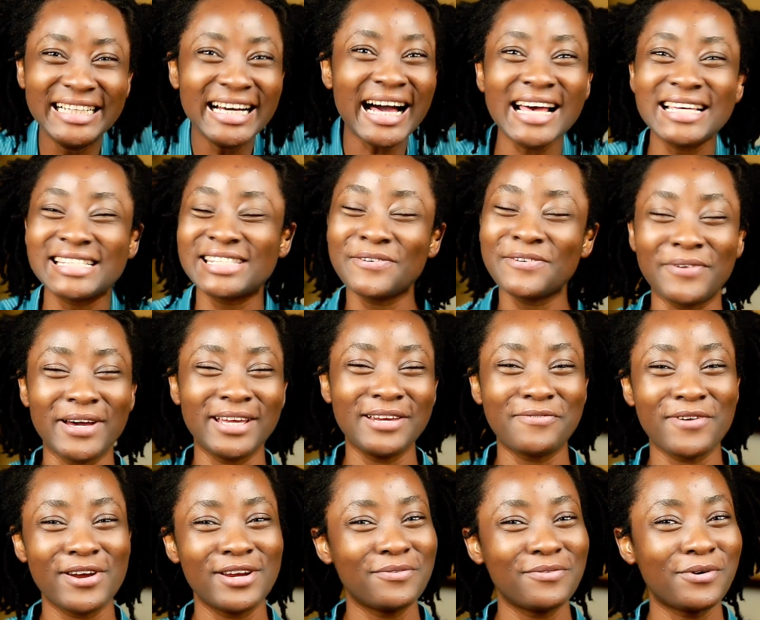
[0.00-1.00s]
I still find it
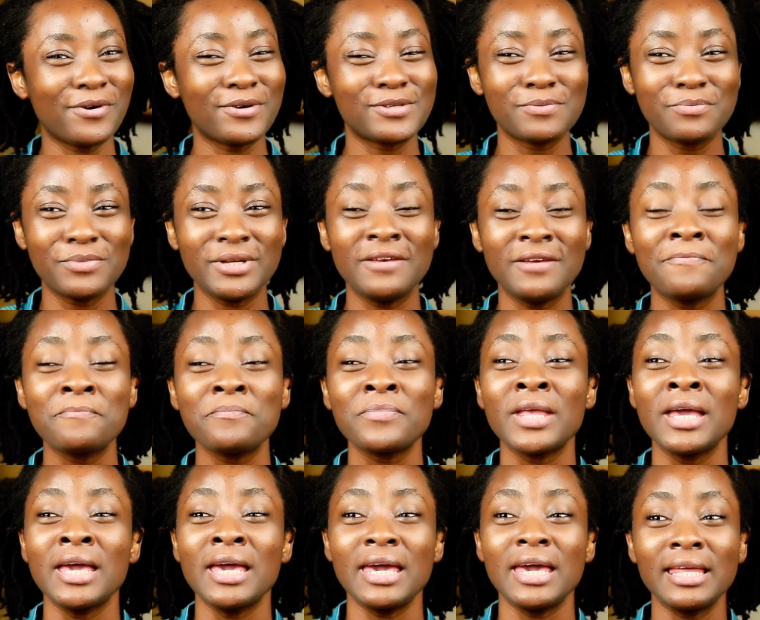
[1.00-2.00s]
very difficult to believe.
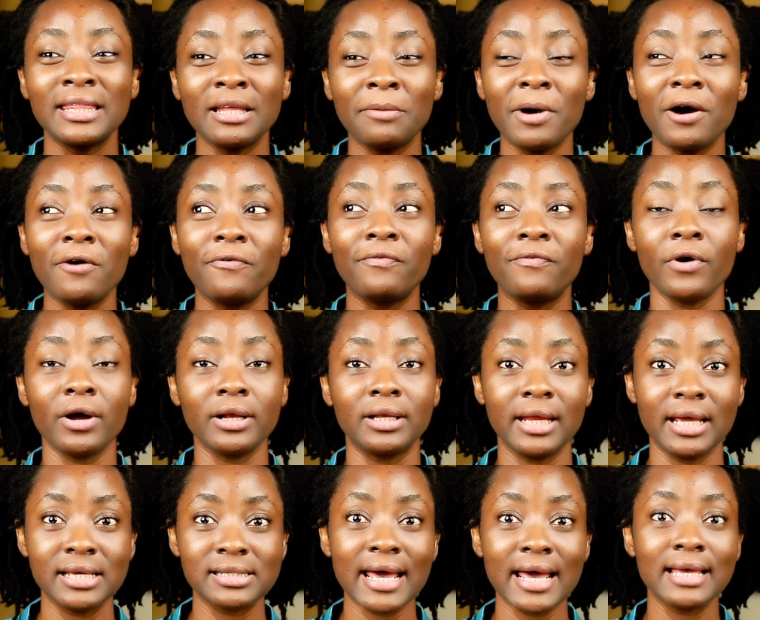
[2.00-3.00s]
In about 4
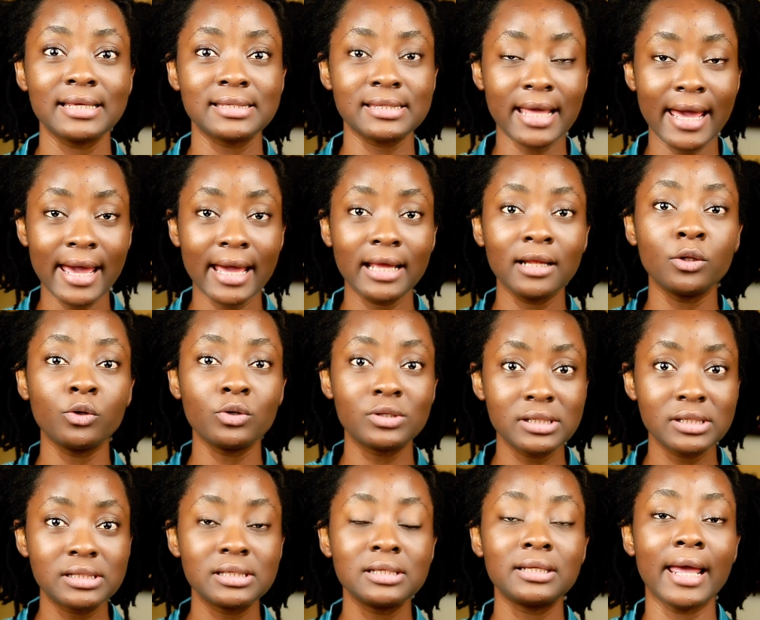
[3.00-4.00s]
days, I started
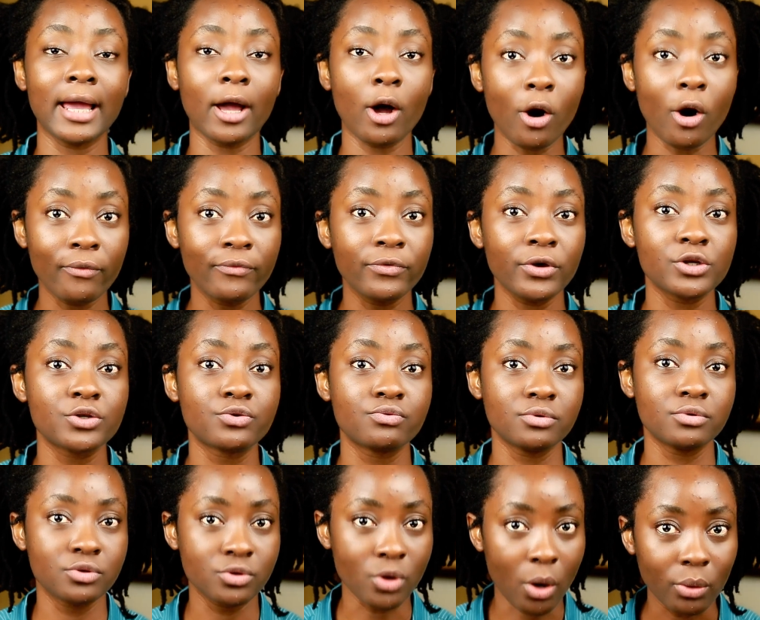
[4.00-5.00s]
noticing like obvious
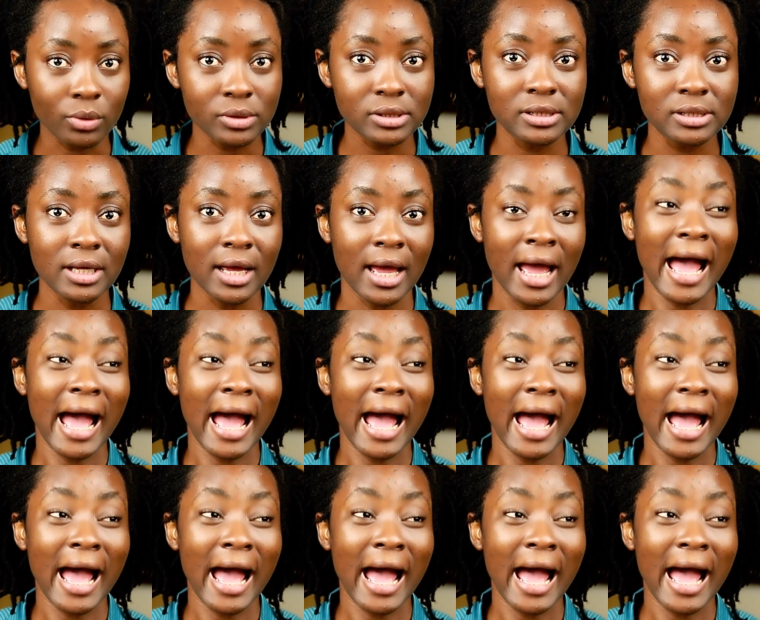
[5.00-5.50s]
results,